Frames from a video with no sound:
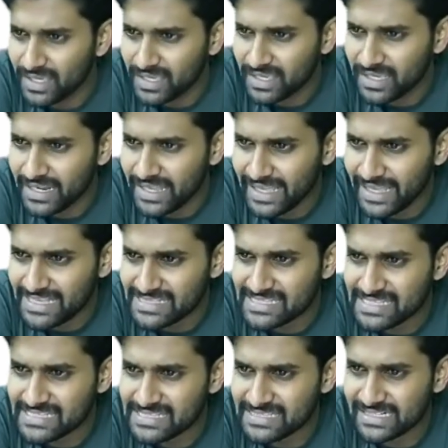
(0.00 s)
Here A
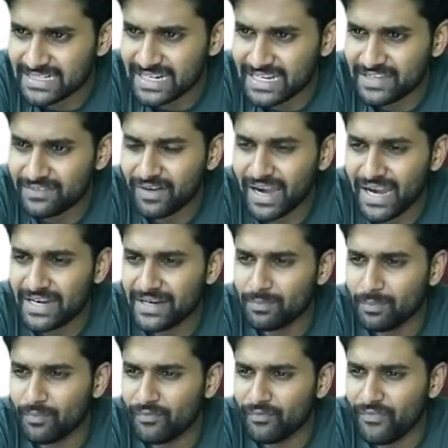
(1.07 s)
says that divide
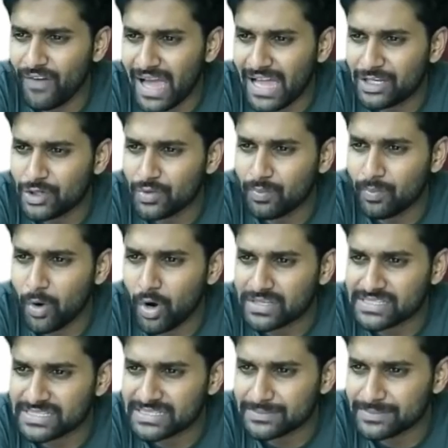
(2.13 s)
value
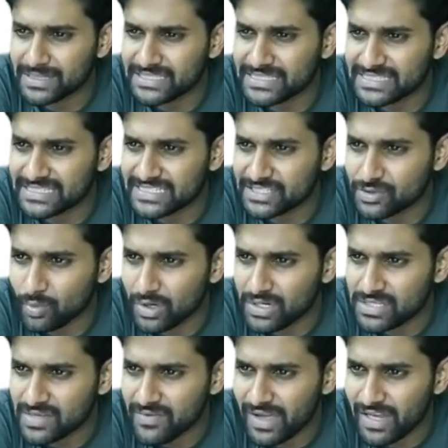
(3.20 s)
box number 3. So what
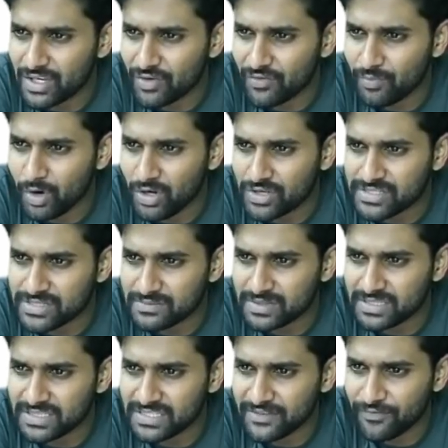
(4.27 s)
is the value of box number
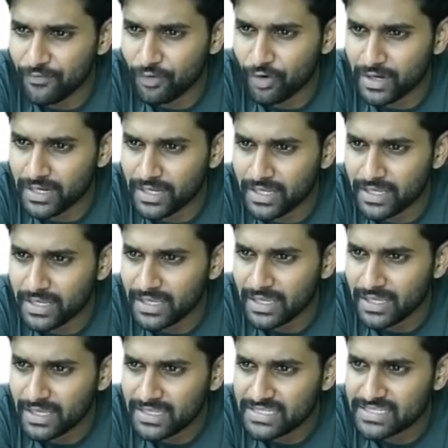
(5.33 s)
3? 40.
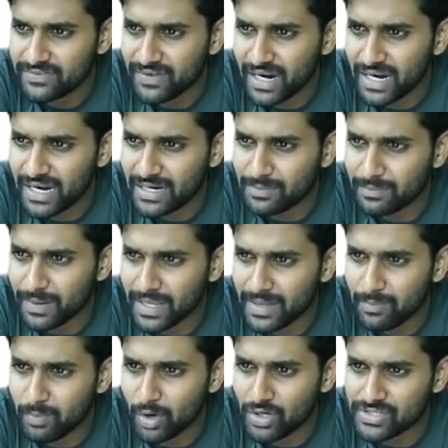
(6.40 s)
Divided by
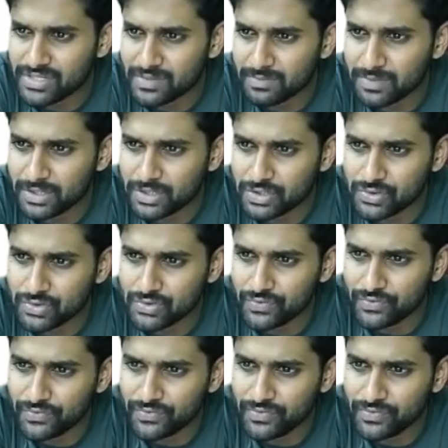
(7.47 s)
box number 2.